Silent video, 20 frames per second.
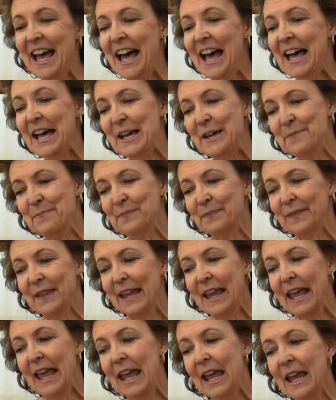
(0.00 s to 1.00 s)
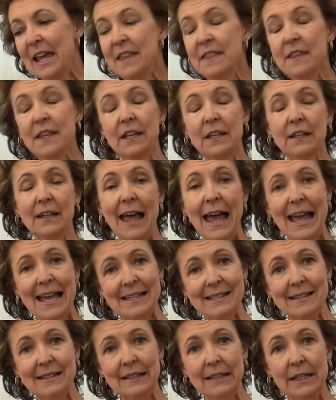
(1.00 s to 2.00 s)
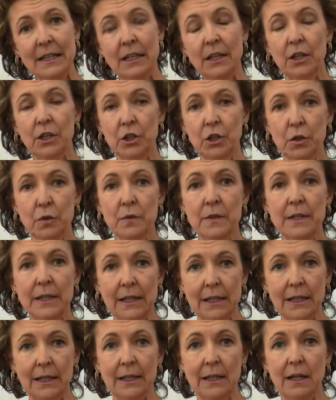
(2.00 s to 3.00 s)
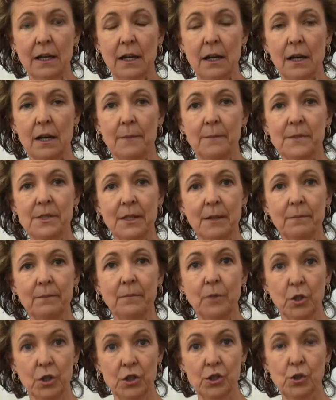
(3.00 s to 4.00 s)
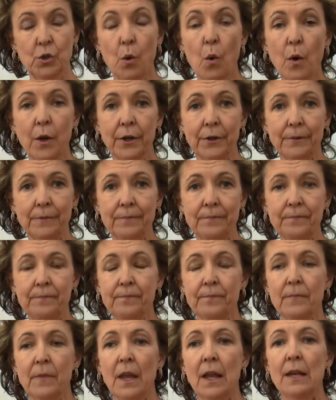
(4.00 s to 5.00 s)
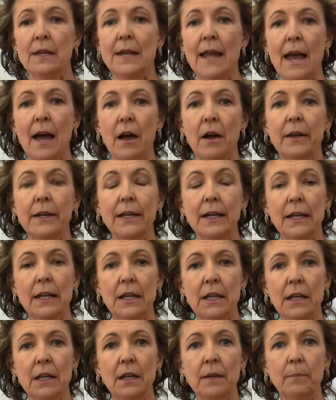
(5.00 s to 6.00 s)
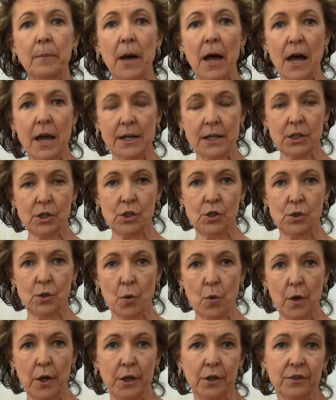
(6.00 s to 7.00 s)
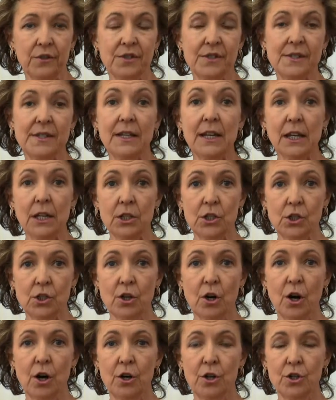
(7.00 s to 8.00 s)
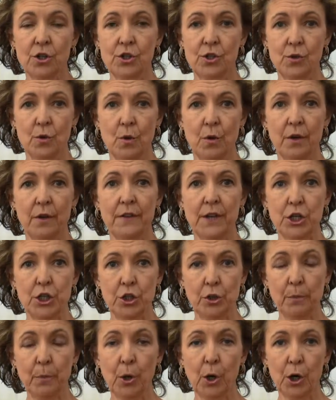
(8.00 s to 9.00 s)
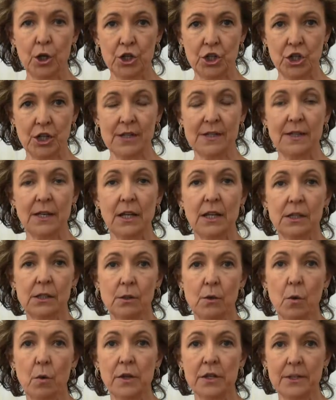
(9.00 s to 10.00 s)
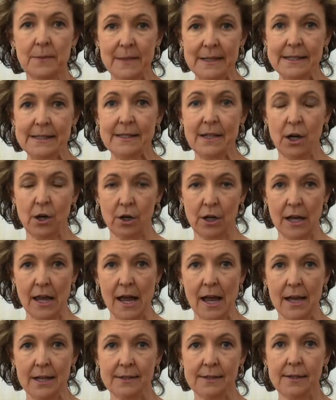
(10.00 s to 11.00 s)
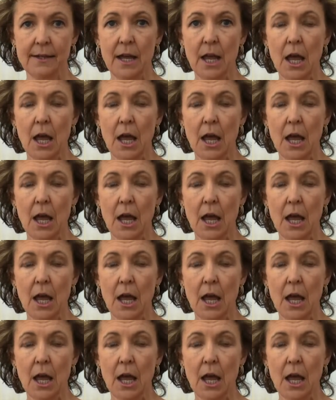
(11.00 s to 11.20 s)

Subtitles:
And then lastly, you need some good soil. Now, any potting soil, seed starter soil that you purchase is going to be sterilized.